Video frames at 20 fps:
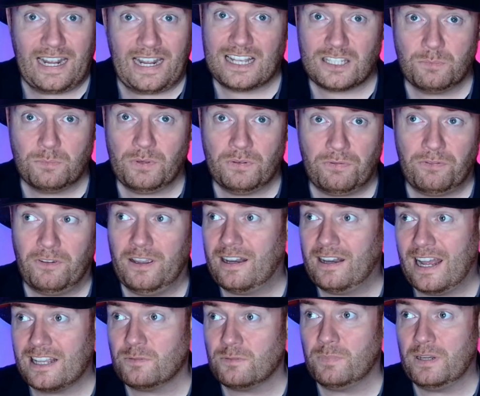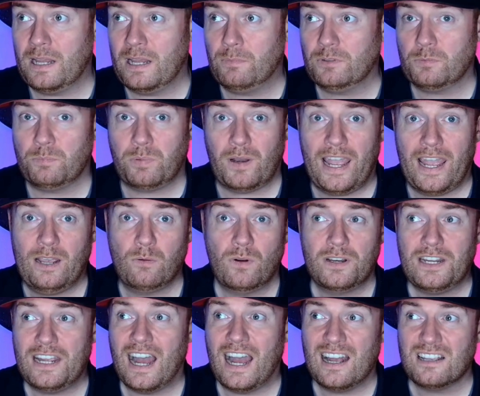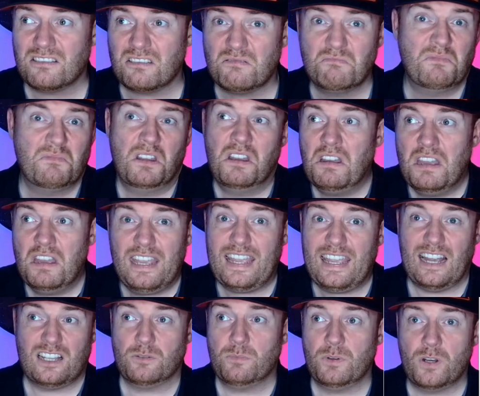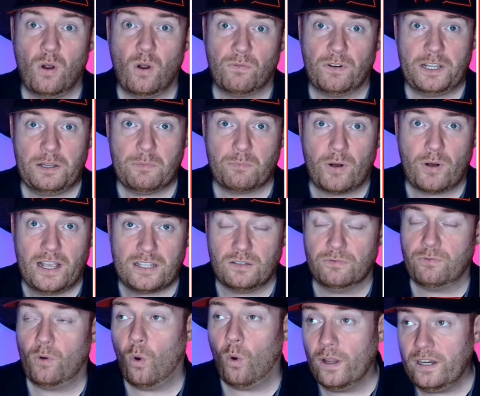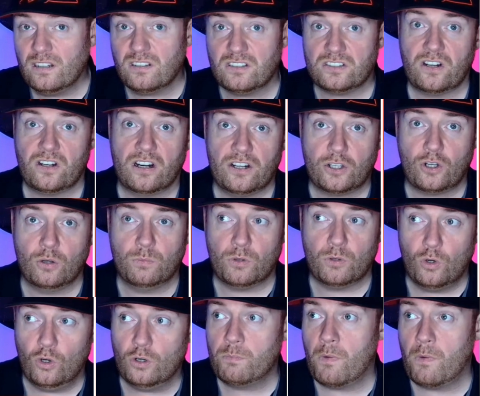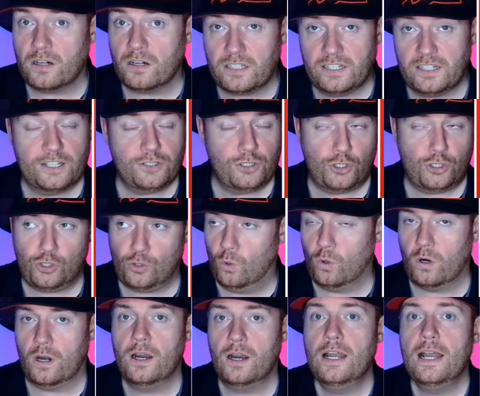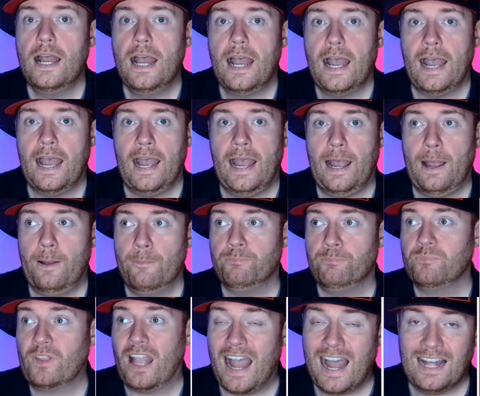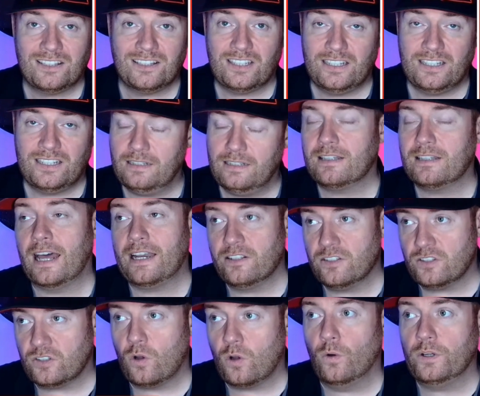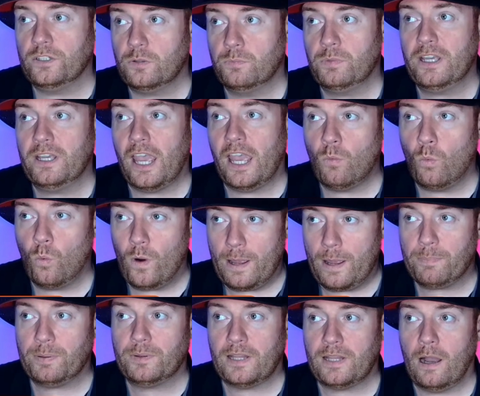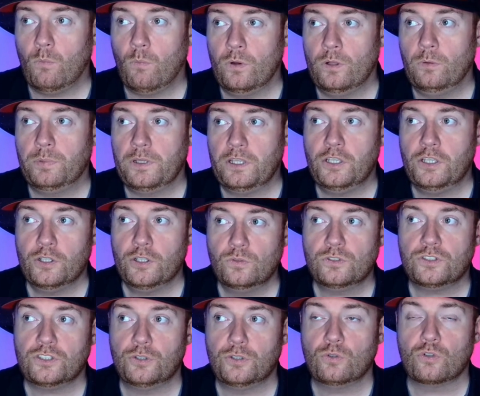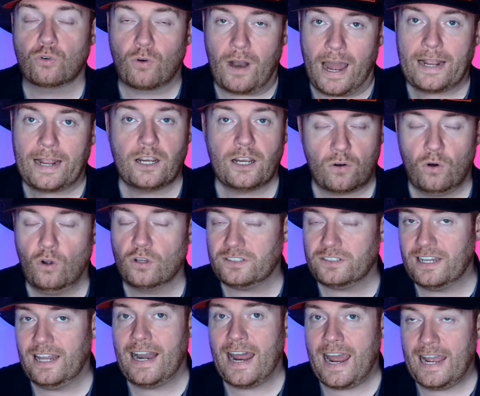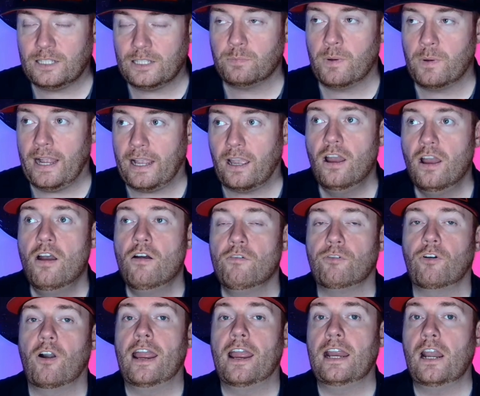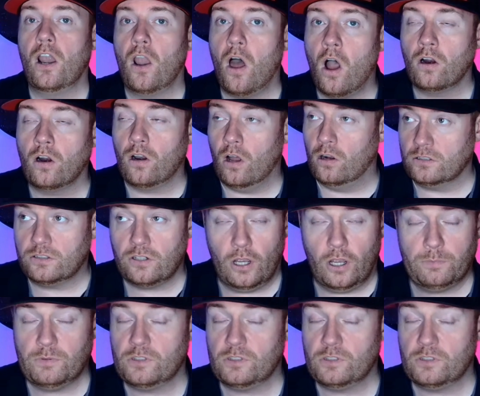Hasn't been fit, hasn't been able to play, and when he hasn't been overly impressive. Højlund's starting to come good. Martinez, sure. Anthony, that is going to be a whip that will be used to crack across Ten Hag's back for a long, long time.